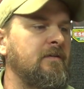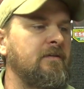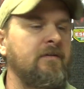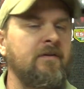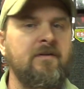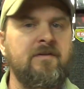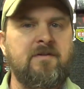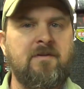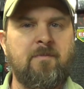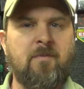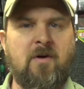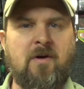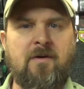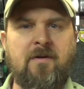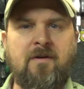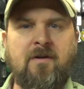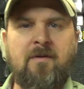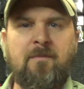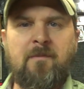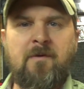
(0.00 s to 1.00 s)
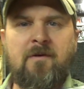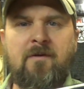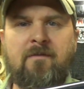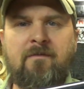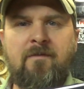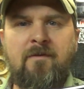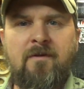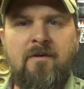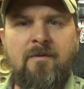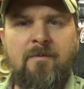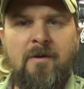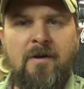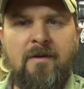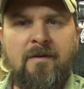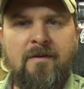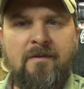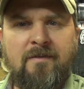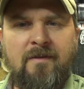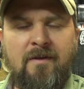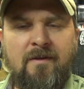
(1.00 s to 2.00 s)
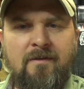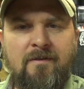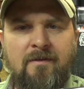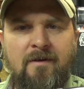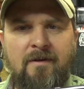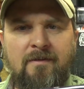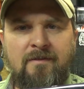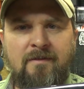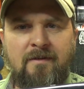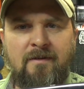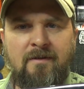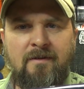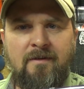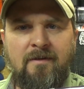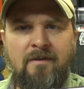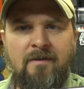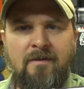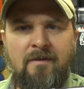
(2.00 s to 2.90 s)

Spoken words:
There's the part number for anybody that's interested.